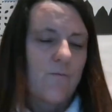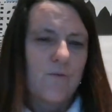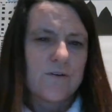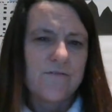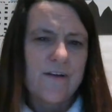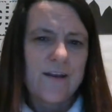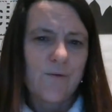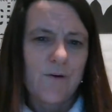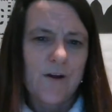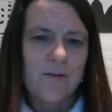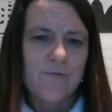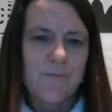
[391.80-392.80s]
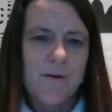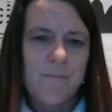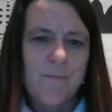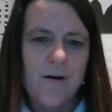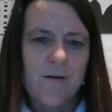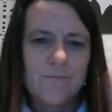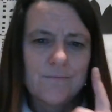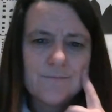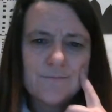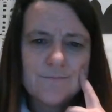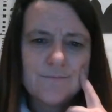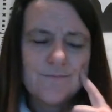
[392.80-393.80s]
Wonder if anyone can remember
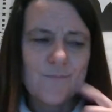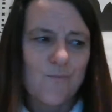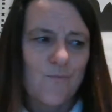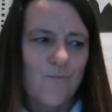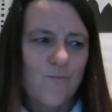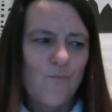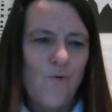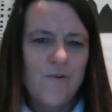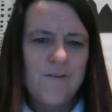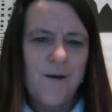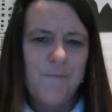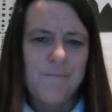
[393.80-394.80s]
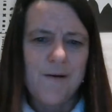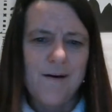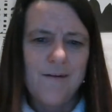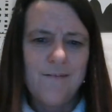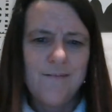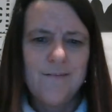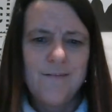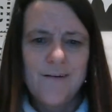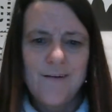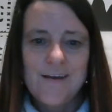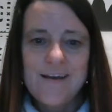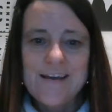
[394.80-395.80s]
what number
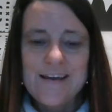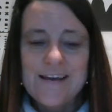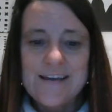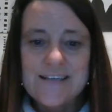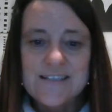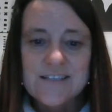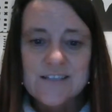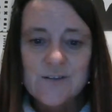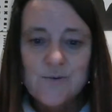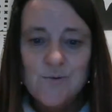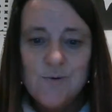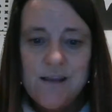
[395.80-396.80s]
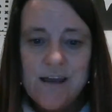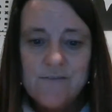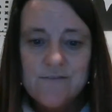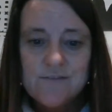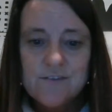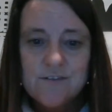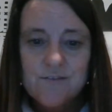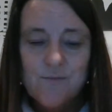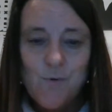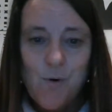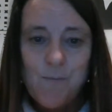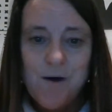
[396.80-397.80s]
is still left
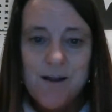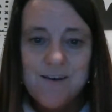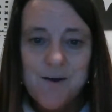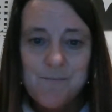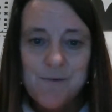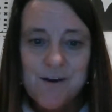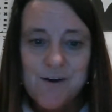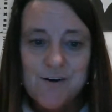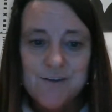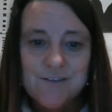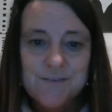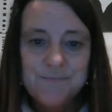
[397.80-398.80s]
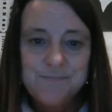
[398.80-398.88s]
on my number card.